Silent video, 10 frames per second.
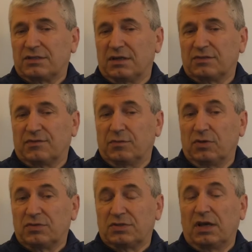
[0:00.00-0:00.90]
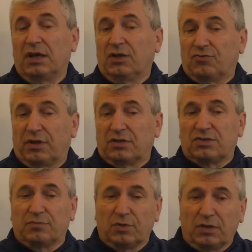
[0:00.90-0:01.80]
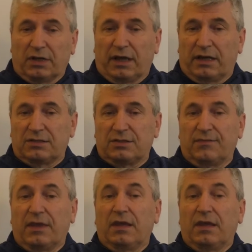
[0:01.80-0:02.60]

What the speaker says: sales from US traders to Bulgargas.